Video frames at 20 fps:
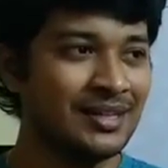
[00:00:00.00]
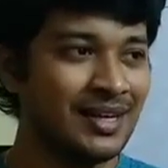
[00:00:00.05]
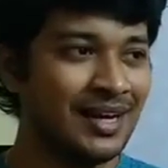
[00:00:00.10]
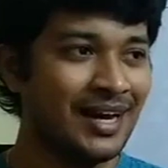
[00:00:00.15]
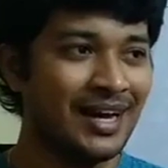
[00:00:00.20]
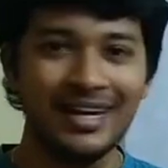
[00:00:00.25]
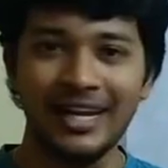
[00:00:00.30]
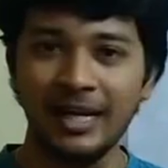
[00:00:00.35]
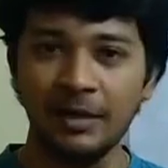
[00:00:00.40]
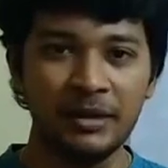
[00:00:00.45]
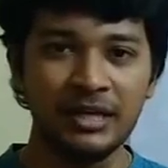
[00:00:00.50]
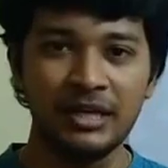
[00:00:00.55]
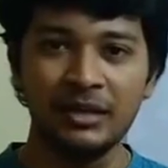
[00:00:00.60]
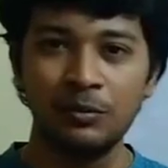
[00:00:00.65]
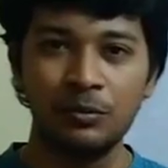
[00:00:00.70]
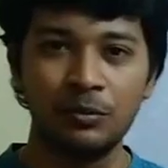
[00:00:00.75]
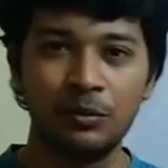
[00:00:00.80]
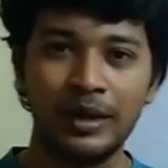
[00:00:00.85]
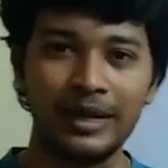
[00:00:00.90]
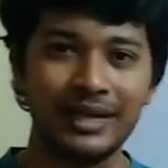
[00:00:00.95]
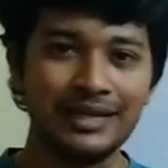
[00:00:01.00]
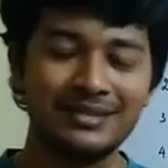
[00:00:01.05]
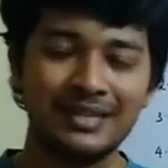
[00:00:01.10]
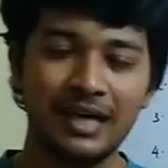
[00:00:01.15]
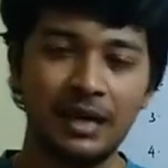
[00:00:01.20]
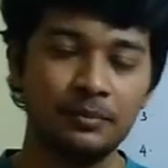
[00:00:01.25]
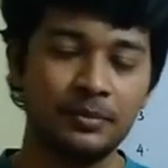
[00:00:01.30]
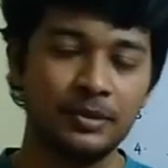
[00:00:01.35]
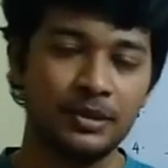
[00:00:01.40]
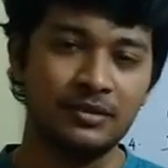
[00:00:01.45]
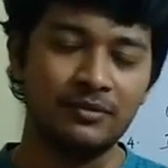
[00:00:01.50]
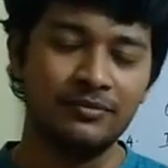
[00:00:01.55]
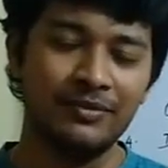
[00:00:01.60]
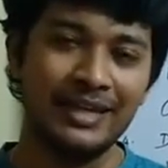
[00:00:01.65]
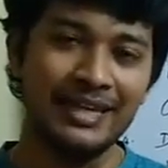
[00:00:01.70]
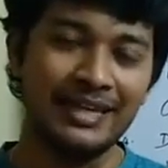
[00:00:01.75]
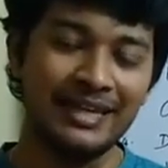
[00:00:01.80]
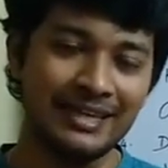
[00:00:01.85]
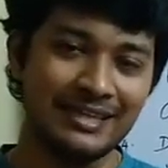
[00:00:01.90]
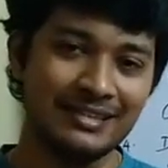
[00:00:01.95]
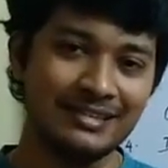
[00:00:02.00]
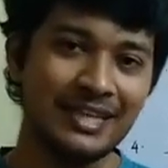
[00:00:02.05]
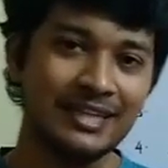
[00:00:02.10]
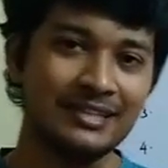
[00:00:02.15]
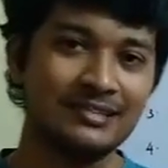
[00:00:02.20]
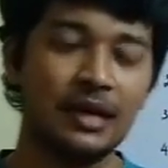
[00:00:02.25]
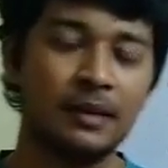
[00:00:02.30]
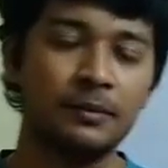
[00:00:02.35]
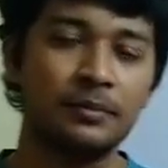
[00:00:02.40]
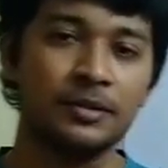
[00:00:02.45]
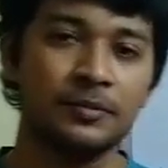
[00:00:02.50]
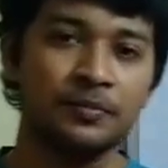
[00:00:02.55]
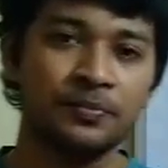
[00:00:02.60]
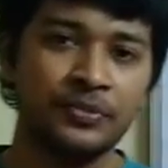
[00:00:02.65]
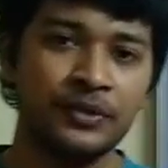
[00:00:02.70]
Let me give one example, very easy example.